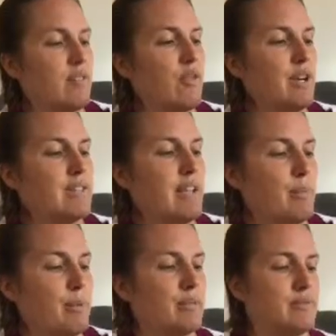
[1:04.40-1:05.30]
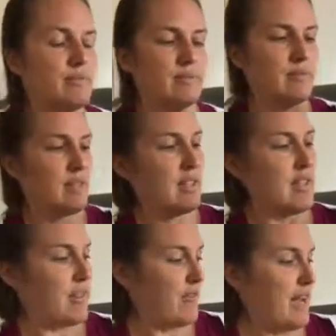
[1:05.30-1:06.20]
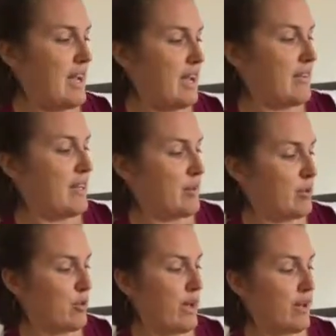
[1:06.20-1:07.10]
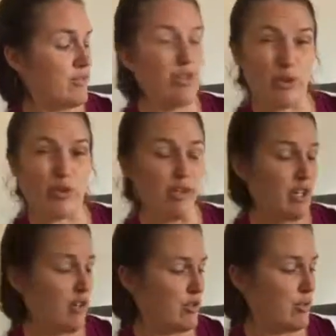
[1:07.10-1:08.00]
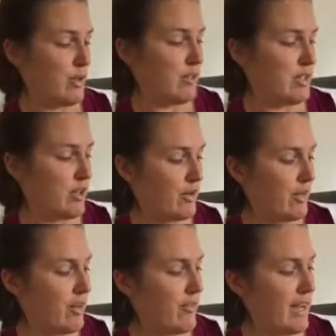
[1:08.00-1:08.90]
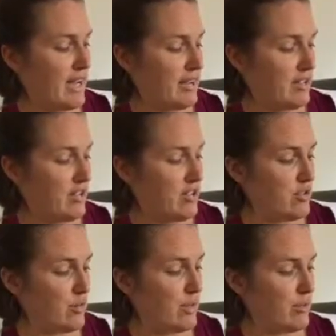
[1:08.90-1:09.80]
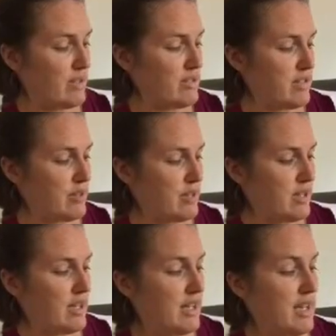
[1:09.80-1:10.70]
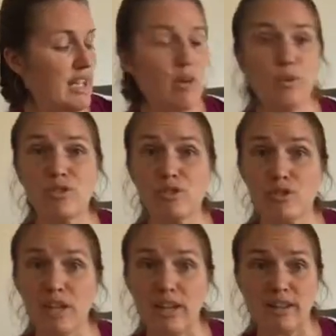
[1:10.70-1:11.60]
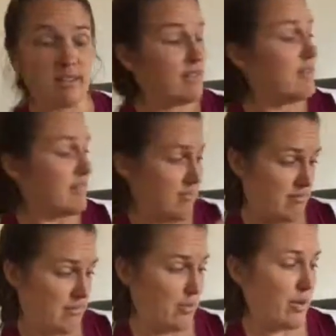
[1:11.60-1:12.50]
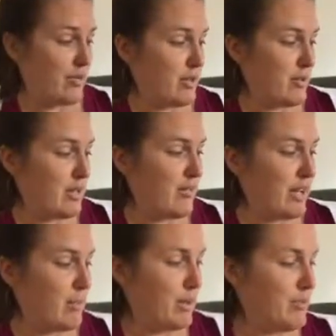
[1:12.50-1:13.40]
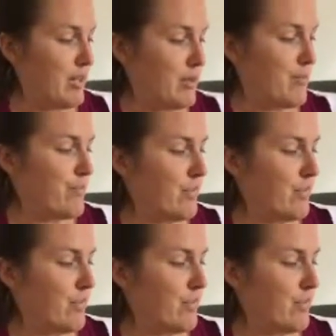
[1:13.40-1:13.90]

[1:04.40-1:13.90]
For example, if I have the number 12, you already know 12 can go in there. If I add the digits, 1 plus 2 equals 3. 12 can be divided by 3.